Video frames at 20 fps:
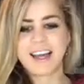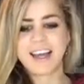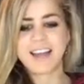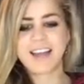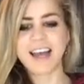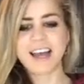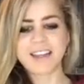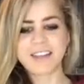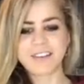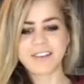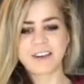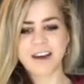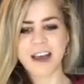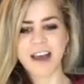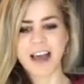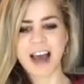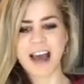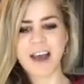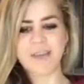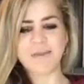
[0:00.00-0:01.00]
that's
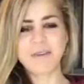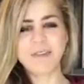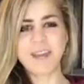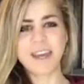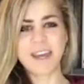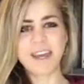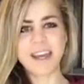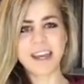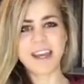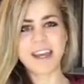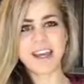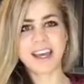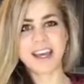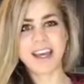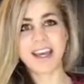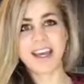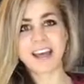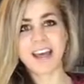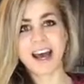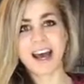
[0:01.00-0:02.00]
why I've been
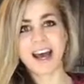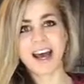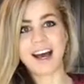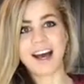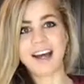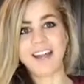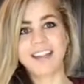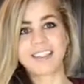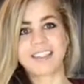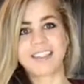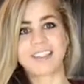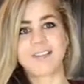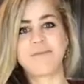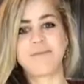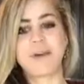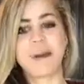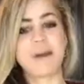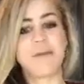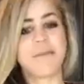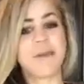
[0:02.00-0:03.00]
thinking that
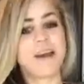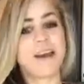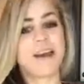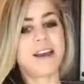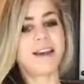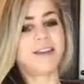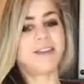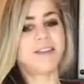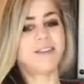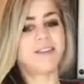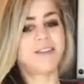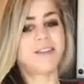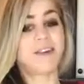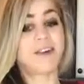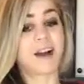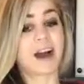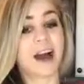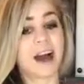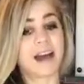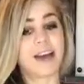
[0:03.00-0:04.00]
maybe,
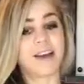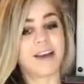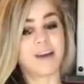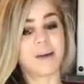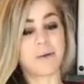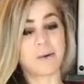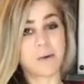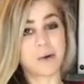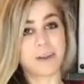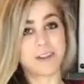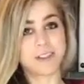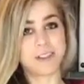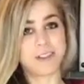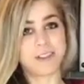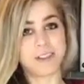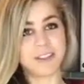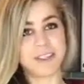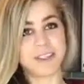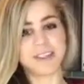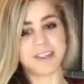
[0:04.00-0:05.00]
or I want to
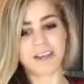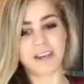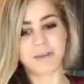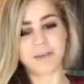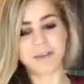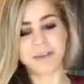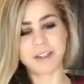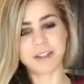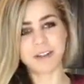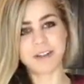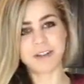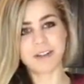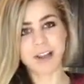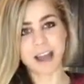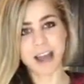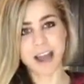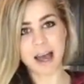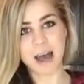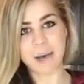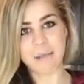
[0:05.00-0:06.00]
do this, I want to
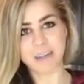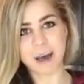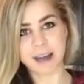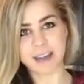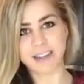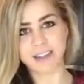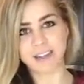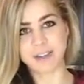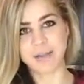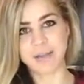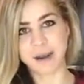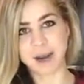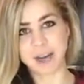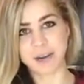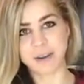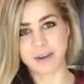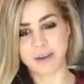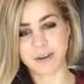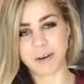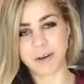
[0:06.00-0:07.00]
create a
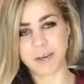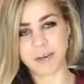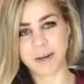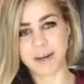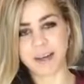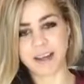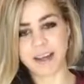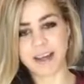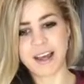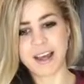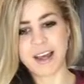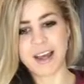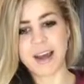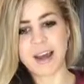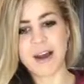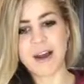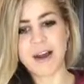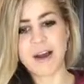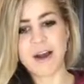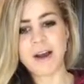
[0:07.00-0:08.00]
mastermind group
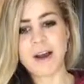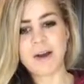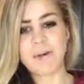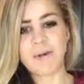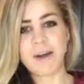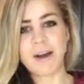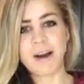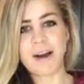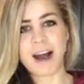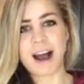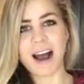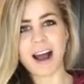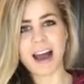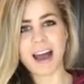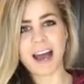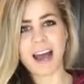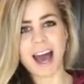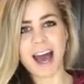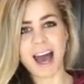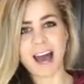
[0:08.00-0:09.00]
where I
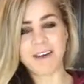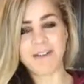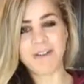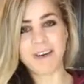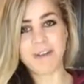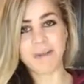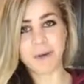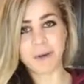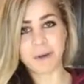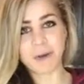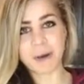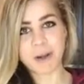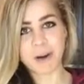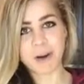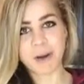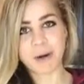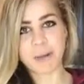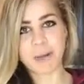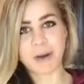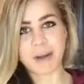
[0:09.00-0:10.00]
have enrollment
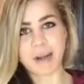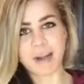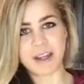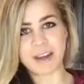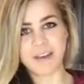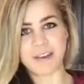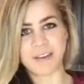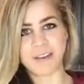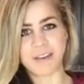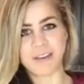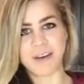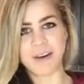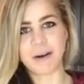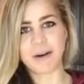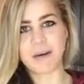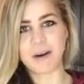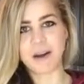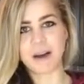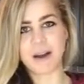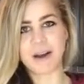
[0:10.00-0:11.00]
open for,